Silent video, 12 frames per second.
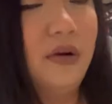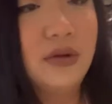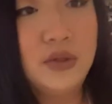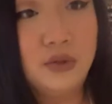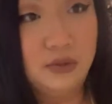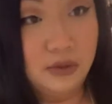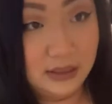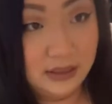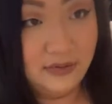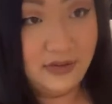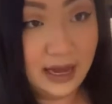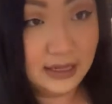grows really
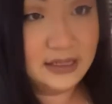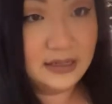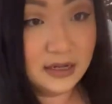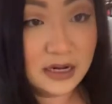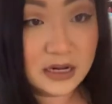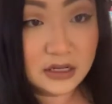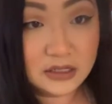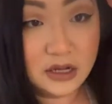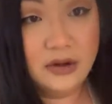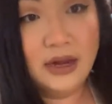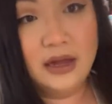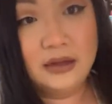fast. So
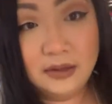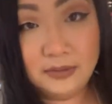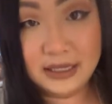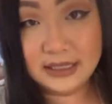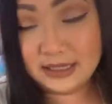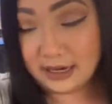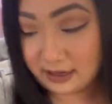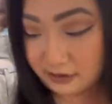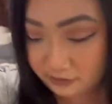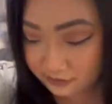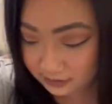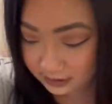yeah, I'm excited
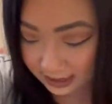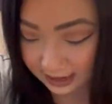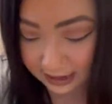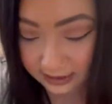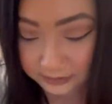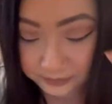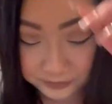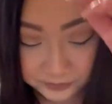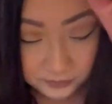for that.